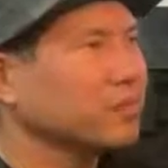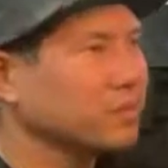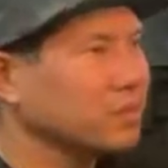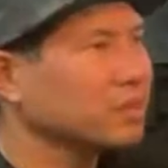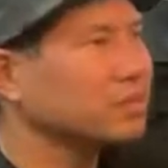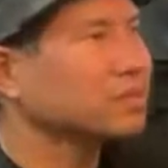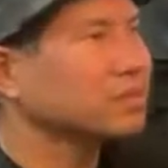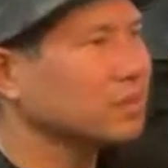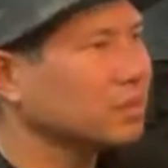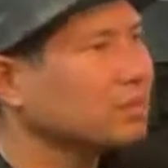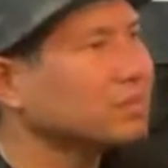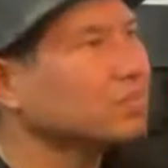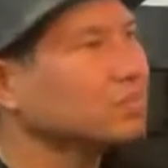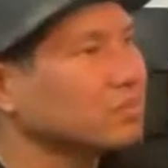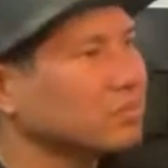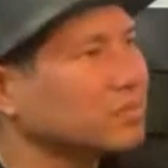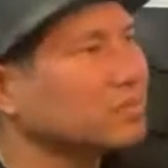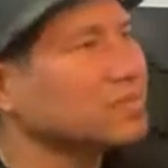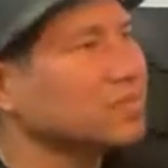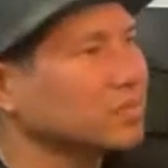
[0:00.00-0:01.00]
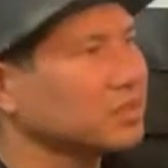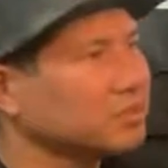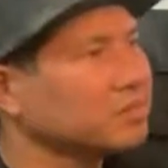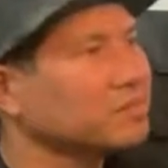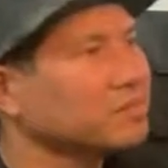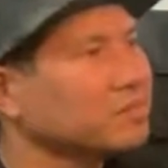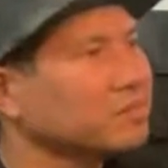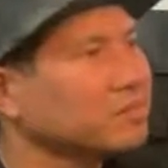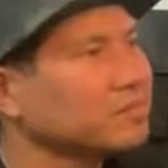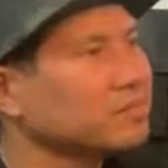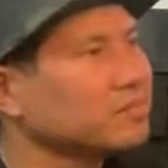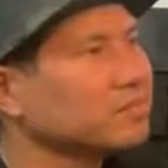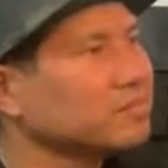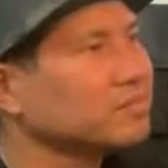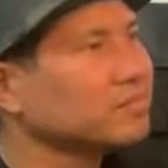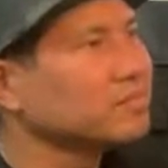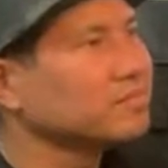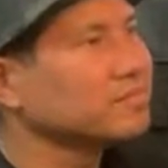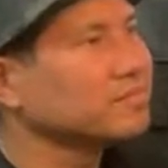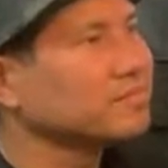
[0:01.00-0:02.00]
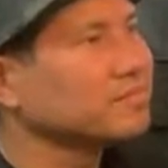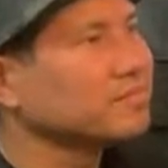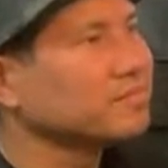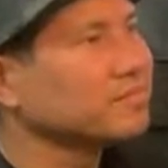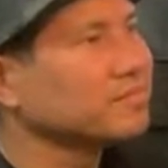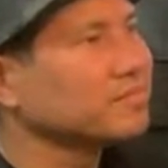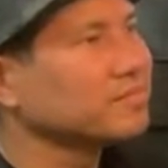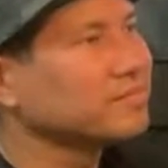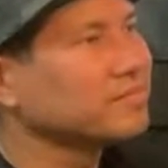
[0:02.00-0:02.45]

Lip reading: It totally is. I will say, however,